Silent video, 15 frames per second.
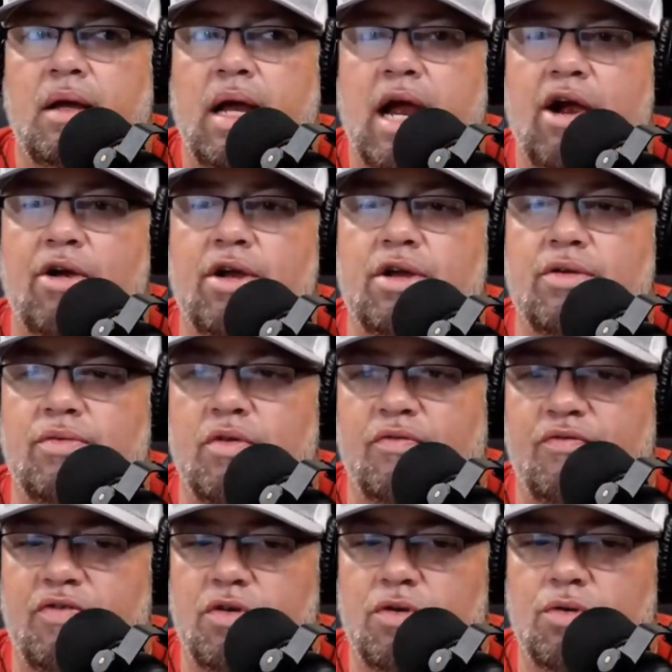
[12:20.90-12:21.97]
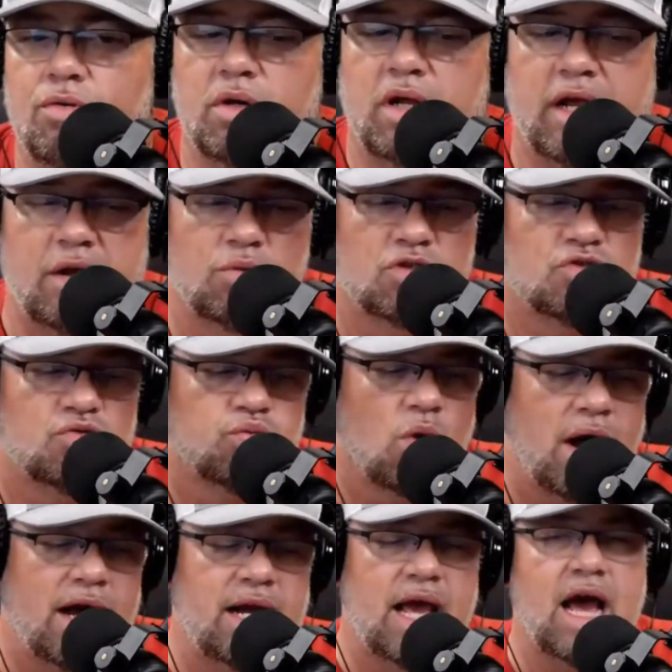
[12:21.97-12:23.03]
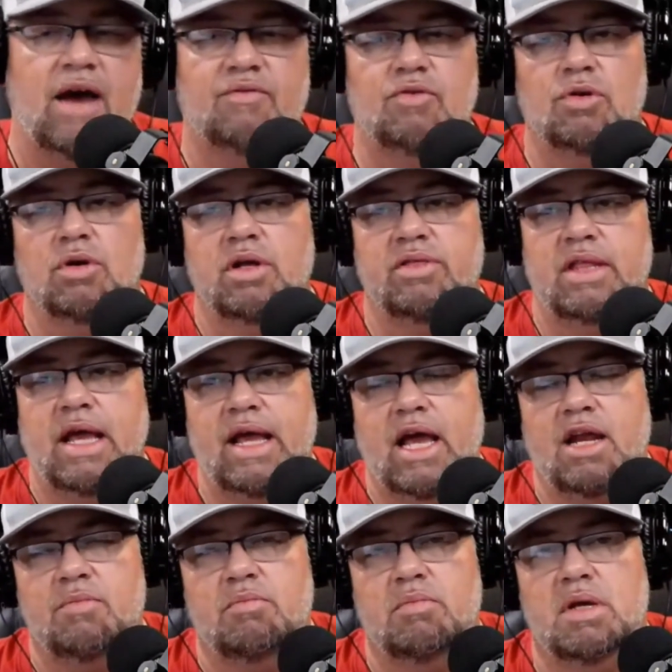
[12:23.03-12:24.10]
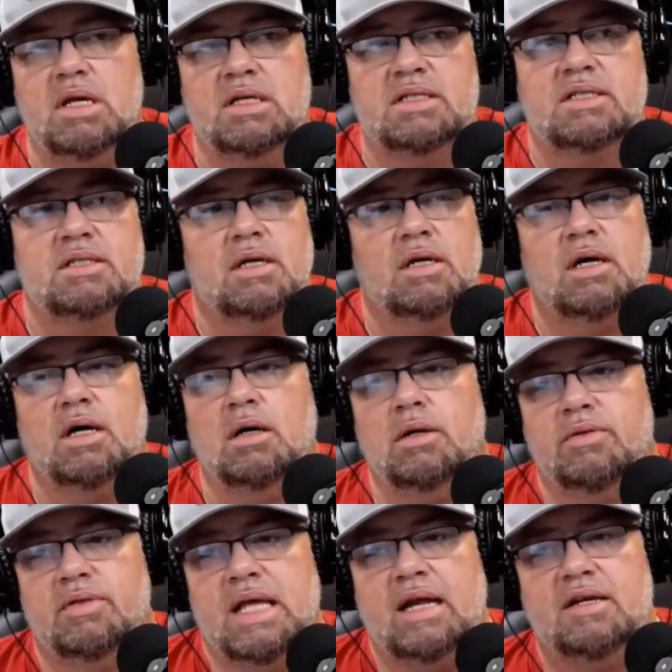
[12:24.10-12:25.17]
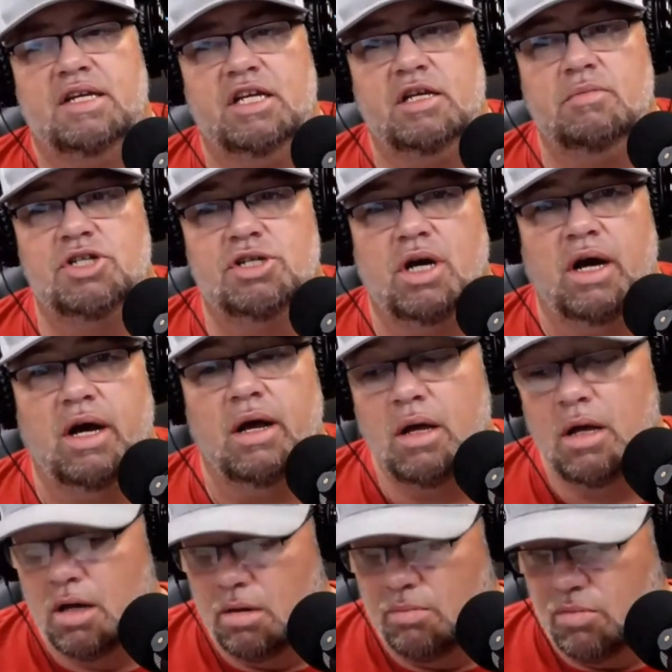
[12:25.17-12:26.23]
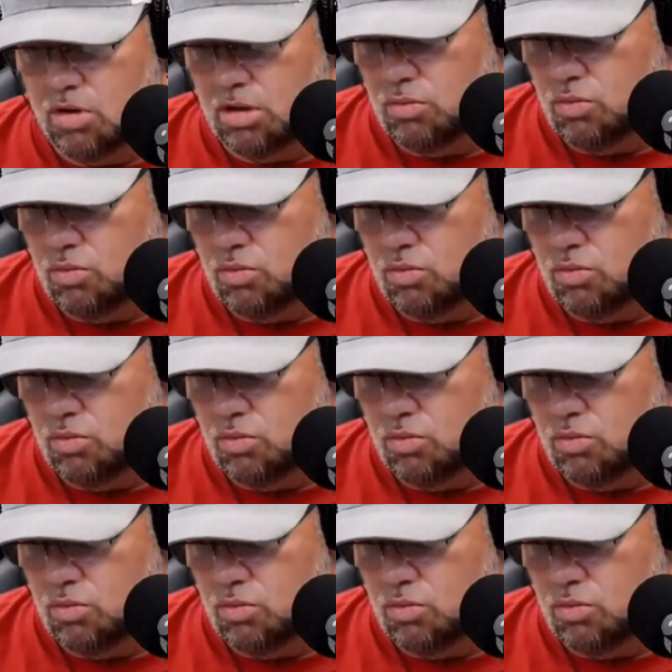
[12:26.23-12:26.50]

area of the field. It was right after they had missed uh, that deep shot. Well,